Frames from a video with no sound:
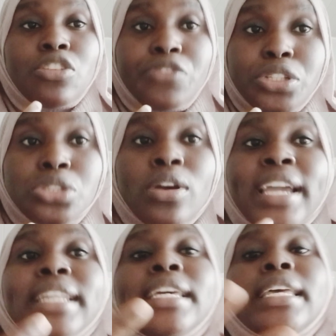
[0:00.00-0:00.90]
of your
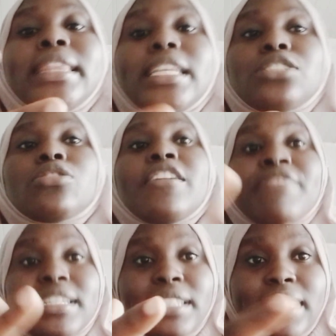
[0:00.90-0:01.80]
soil, the soil
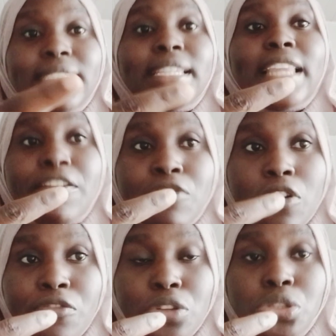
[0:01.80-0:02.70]
fertility level
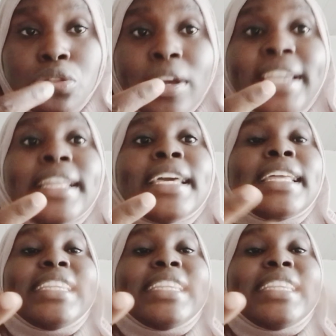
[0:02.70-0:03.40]
of your soil.